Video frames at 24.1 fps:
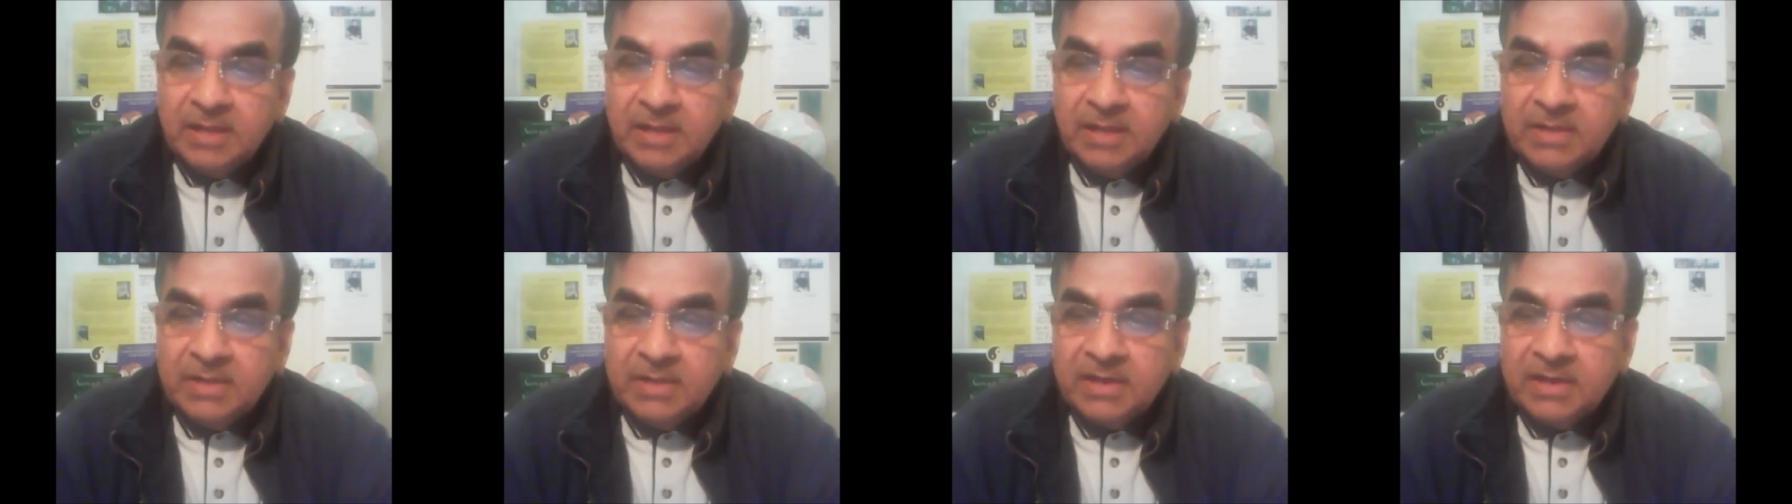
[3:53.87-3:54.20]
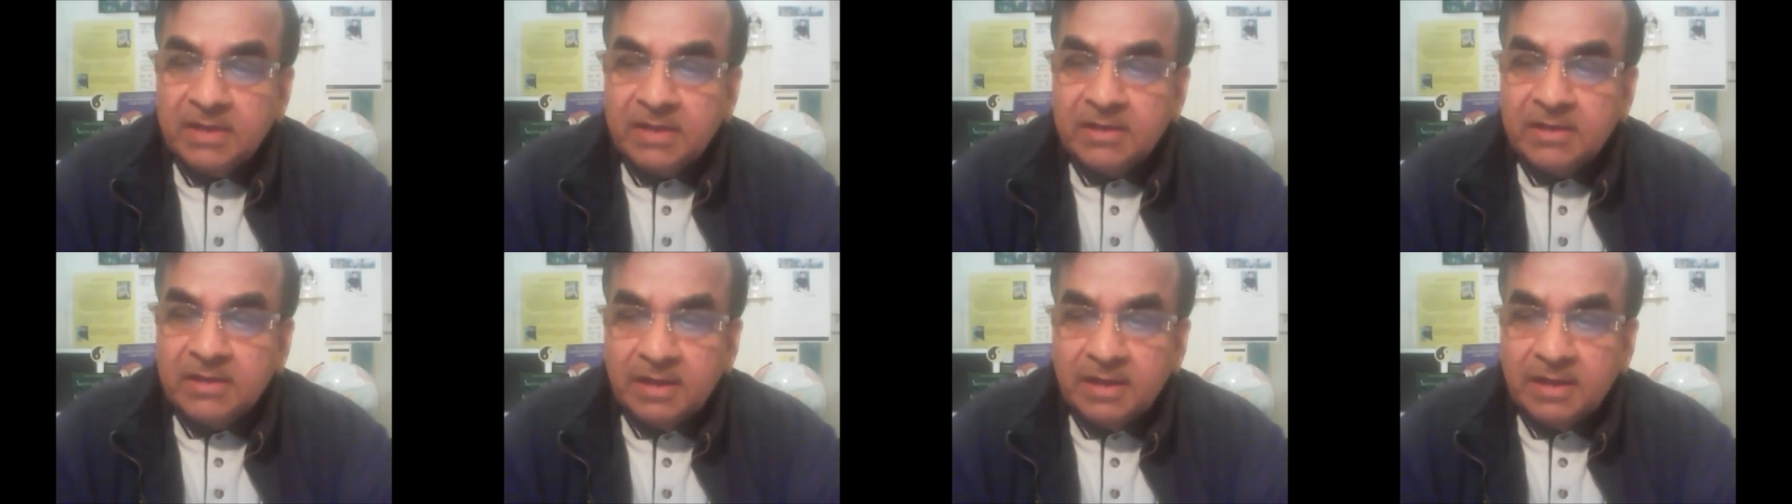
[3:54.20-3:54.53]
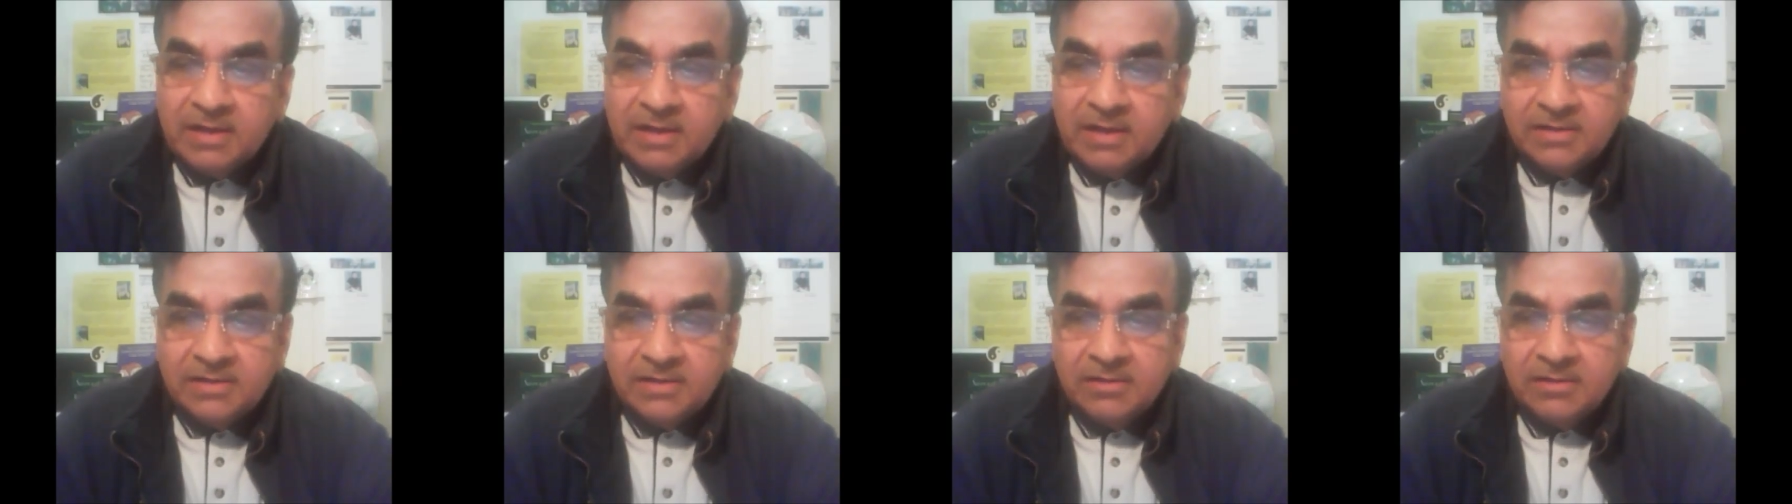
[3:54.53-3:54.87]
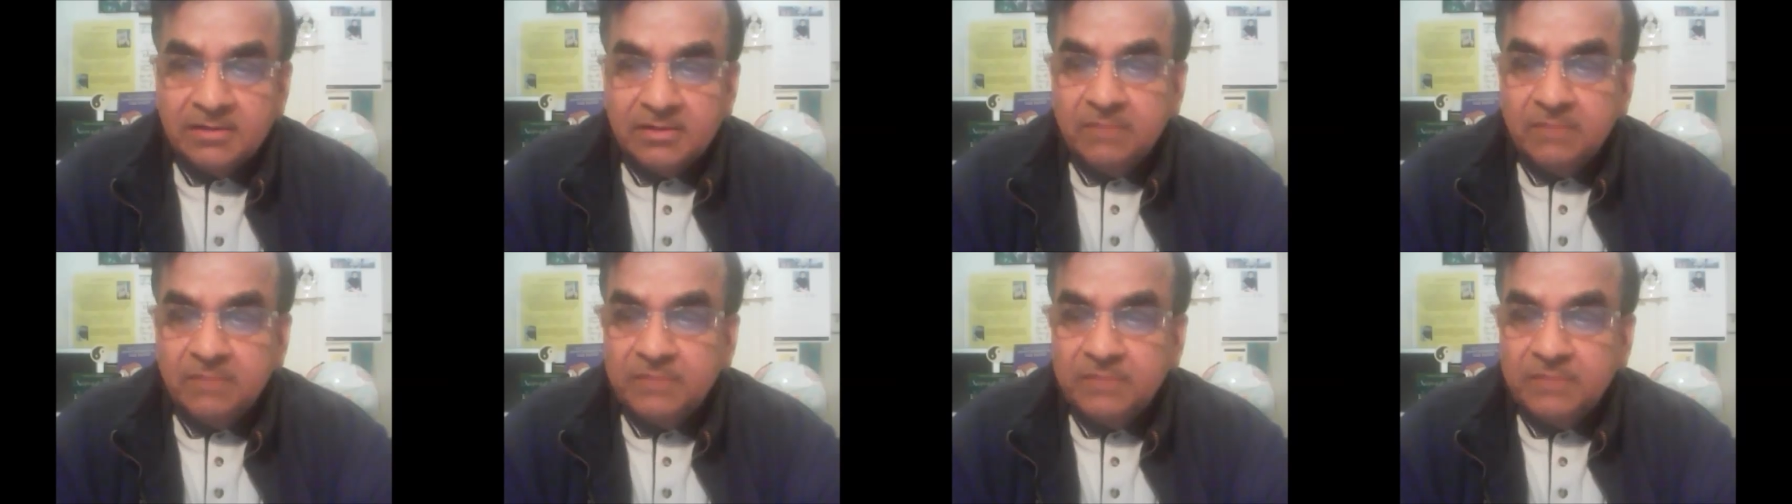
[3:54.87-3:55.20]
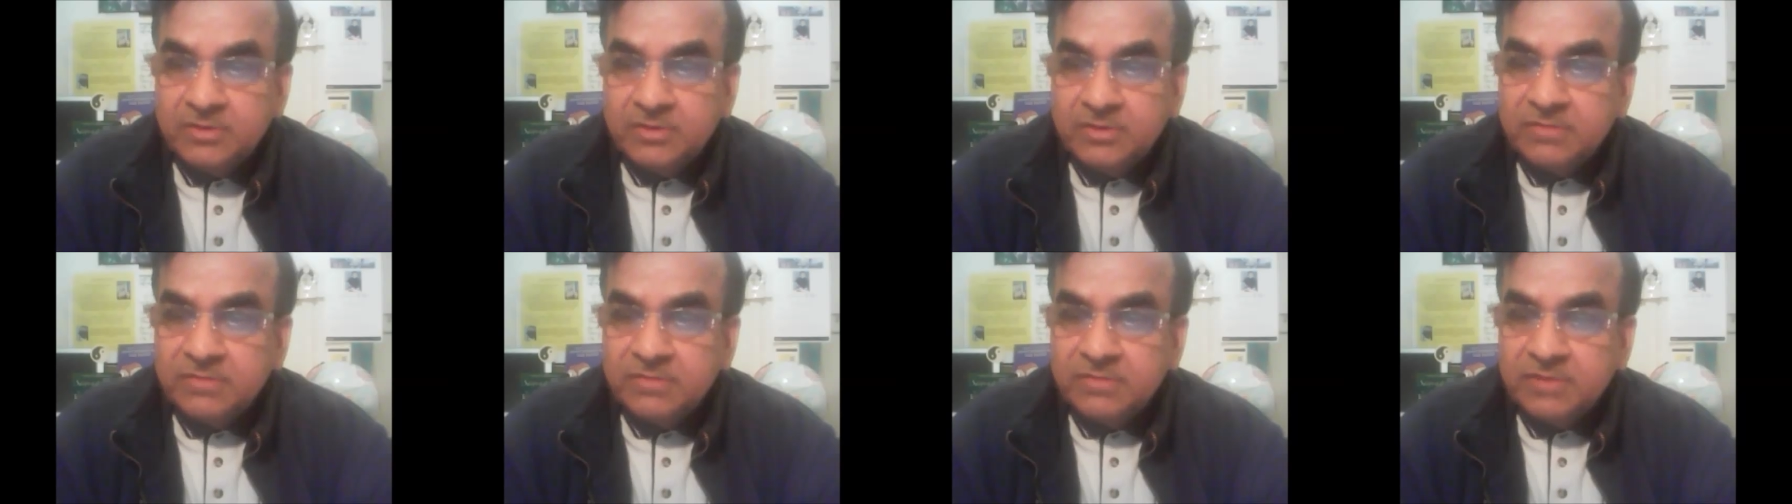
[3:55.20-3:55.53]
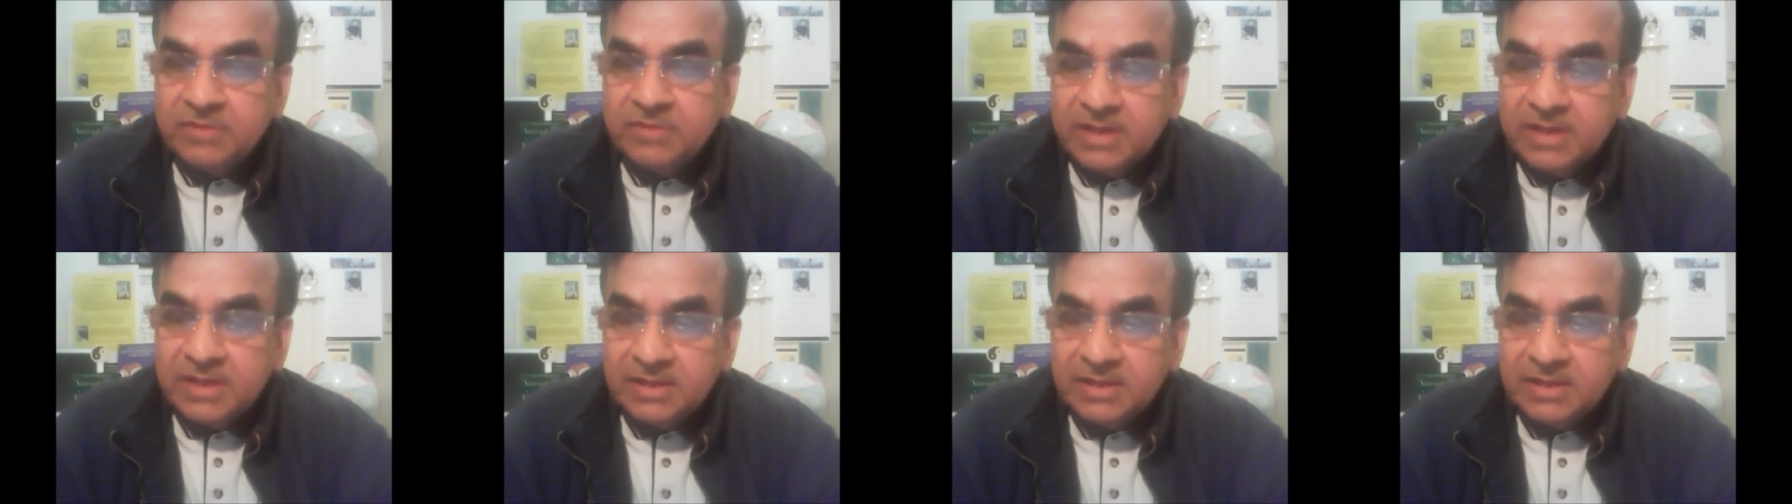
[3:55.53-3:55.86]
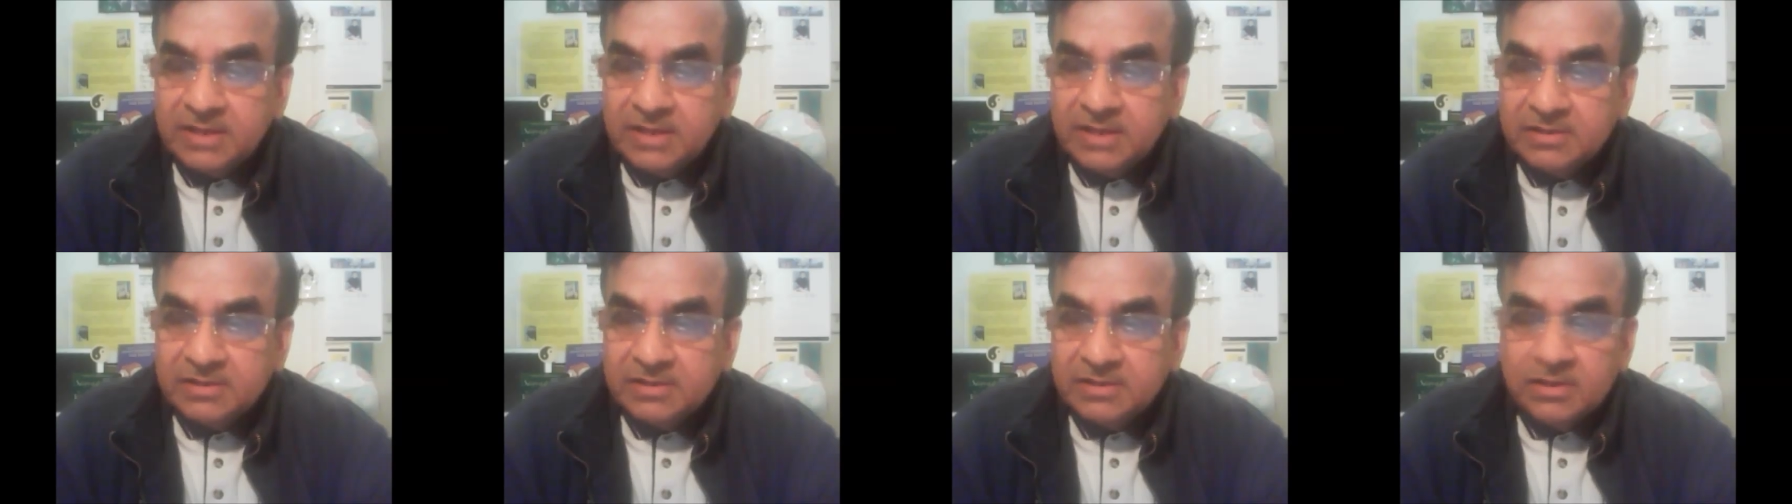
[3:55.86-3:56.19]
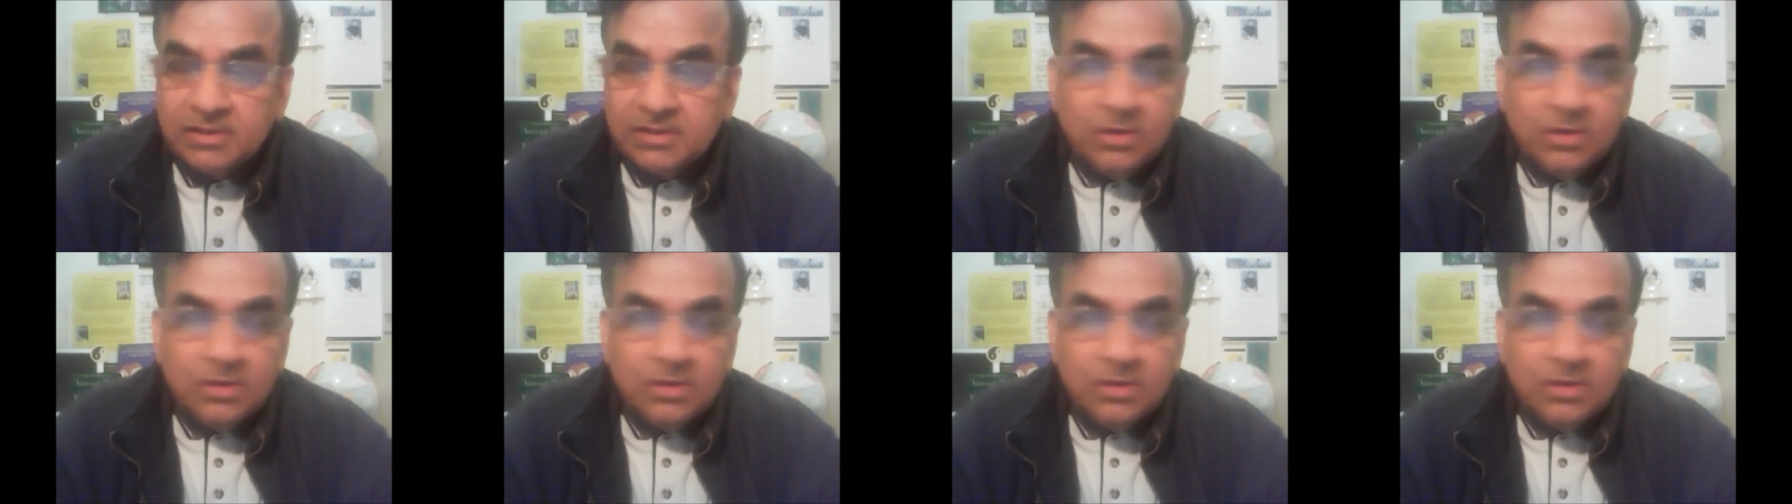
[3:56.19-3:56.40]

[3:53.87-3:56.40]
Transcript: American elite of philosopher kings